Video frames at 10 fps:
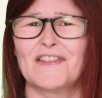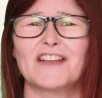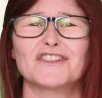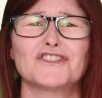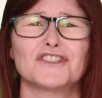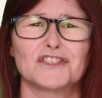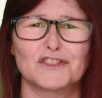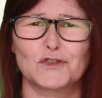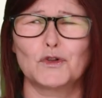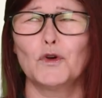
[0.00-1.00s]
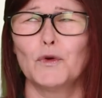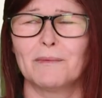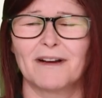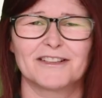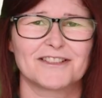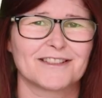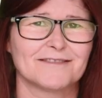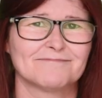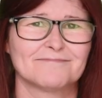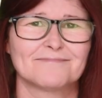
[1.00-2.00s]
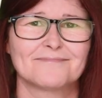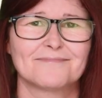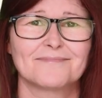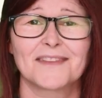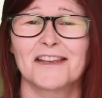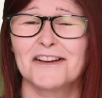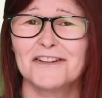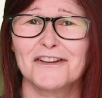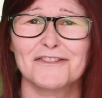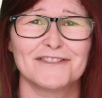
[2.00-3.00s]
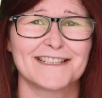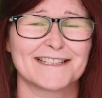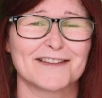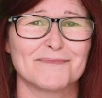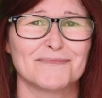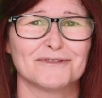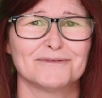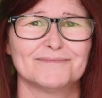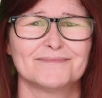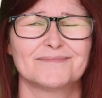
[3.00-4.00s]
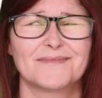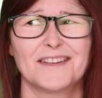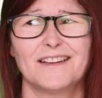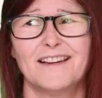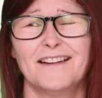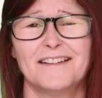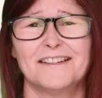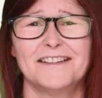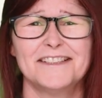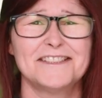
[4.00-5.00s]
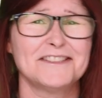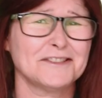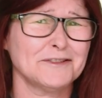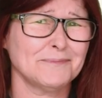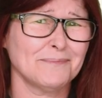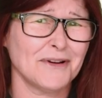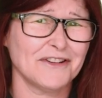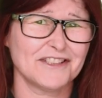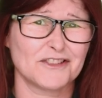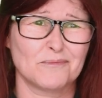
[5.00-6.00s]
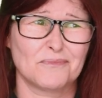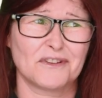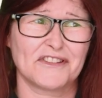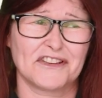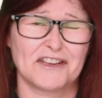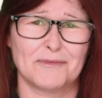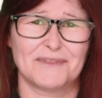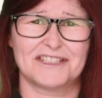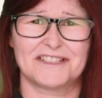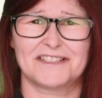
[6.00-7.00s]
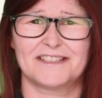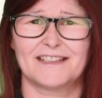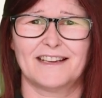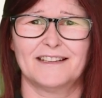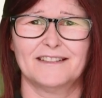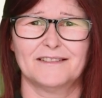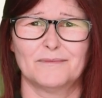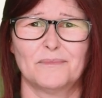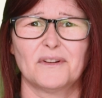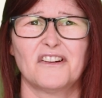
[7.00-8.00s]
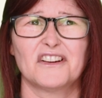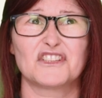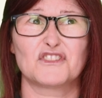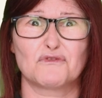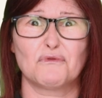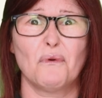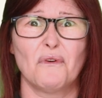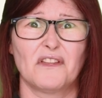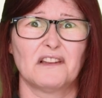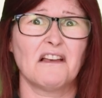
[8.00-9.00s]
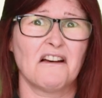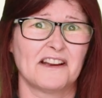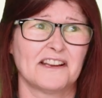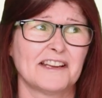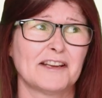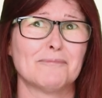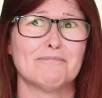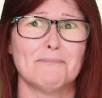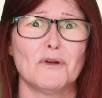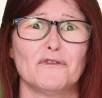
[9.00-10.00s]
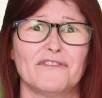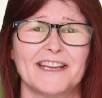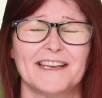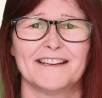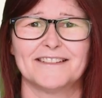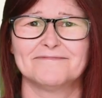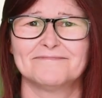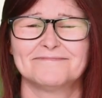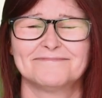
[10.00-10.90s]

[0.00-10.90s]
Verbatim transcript: That's just too much. Another example. I don't mind your brother coming to stay, but I draw the line at him moving in.